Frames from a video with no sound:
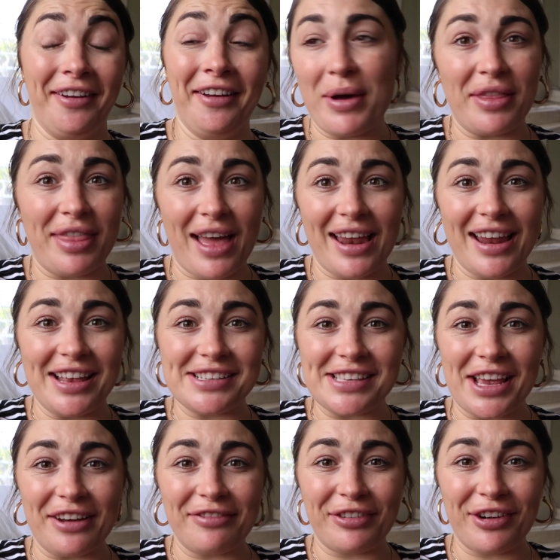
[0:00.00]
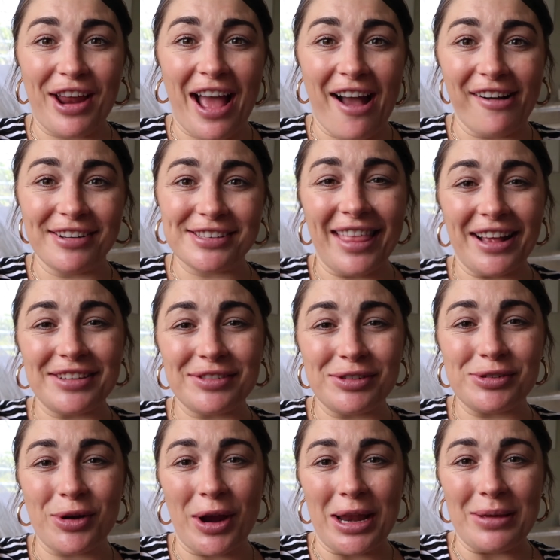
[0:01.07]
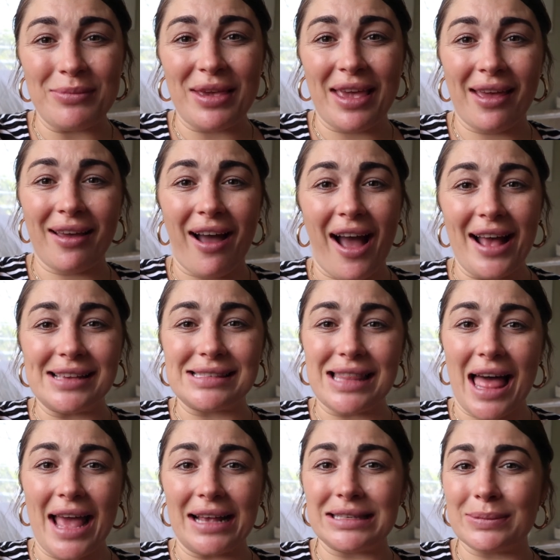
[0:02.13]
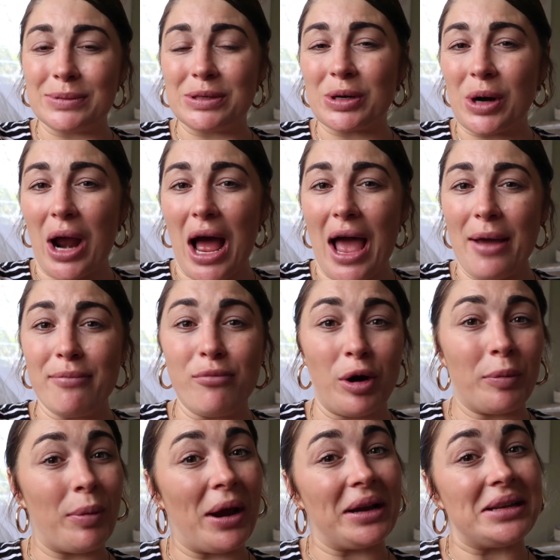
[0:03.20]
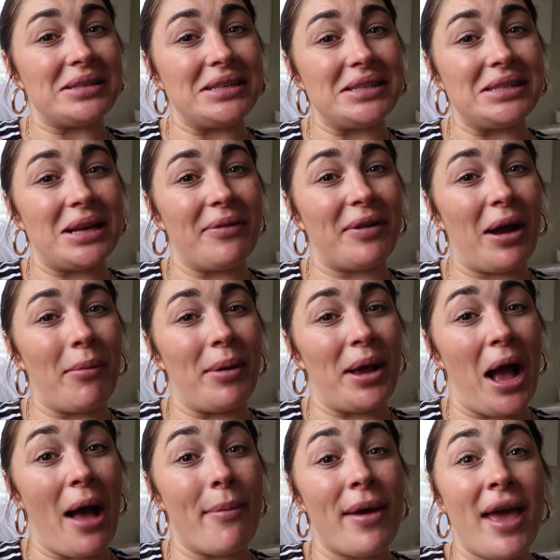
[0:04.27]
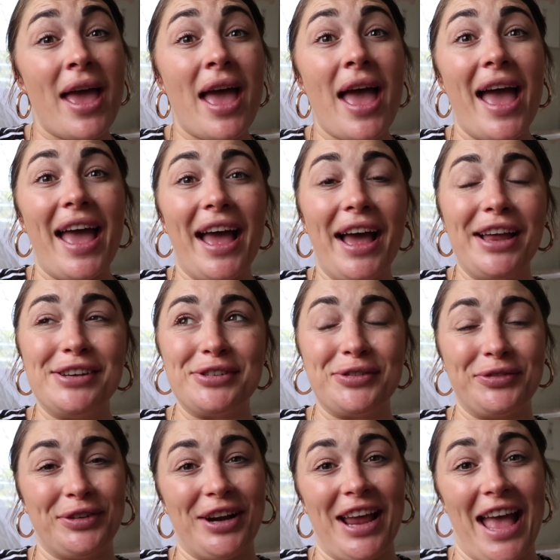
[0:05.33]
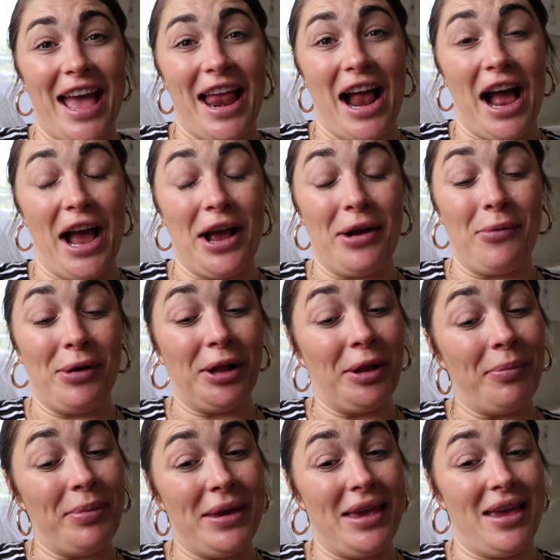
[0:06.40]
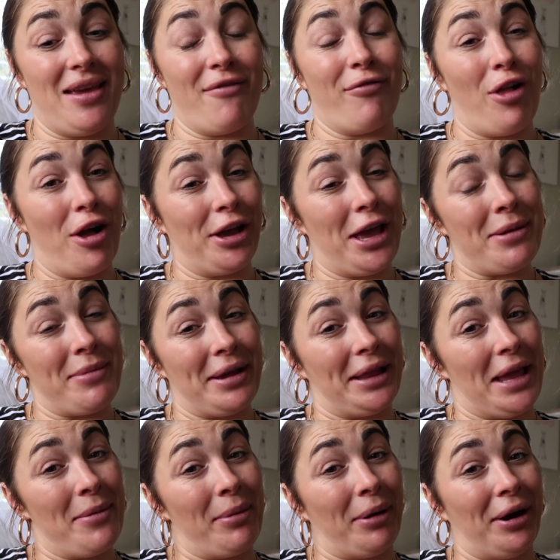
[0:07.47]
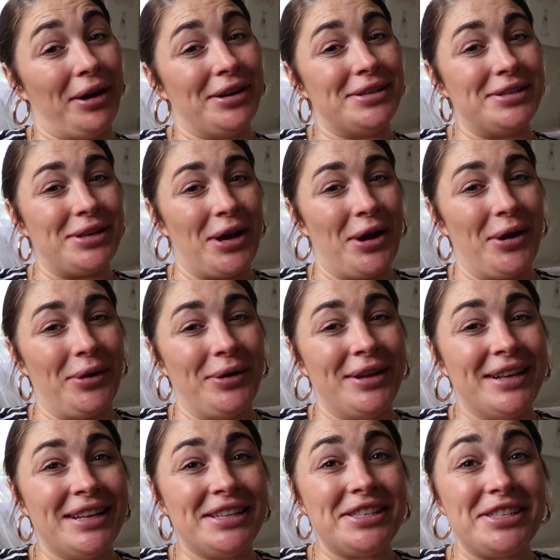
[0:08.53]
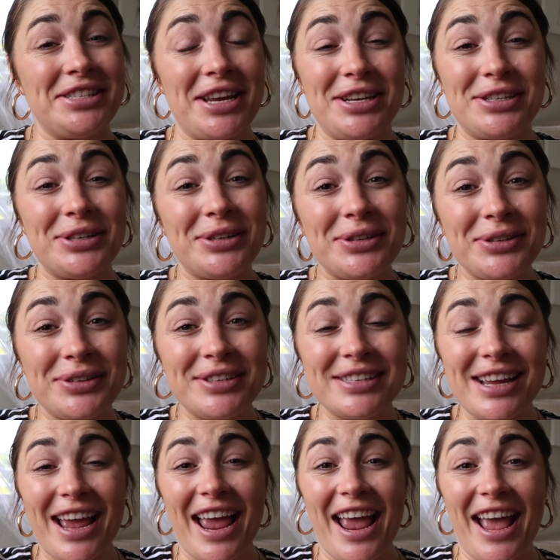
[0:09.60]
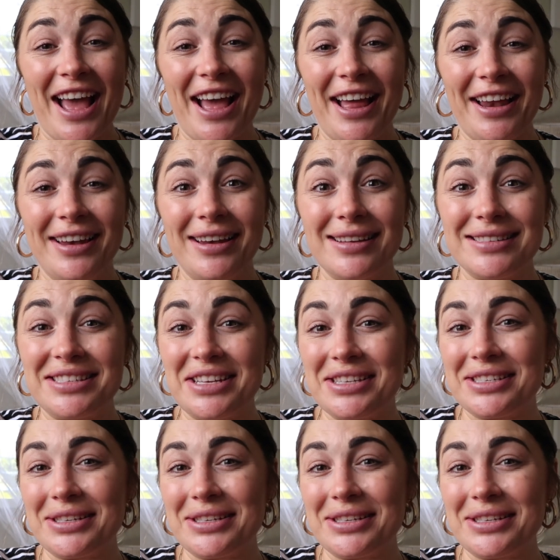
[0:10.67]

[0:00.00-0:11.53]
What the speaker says: But that is it for now. Thanks for joining me, guys. Like, subscribe, more pregnancy stuff coming up, and don't forget I will be vlogging my labor, so stay tuned and see you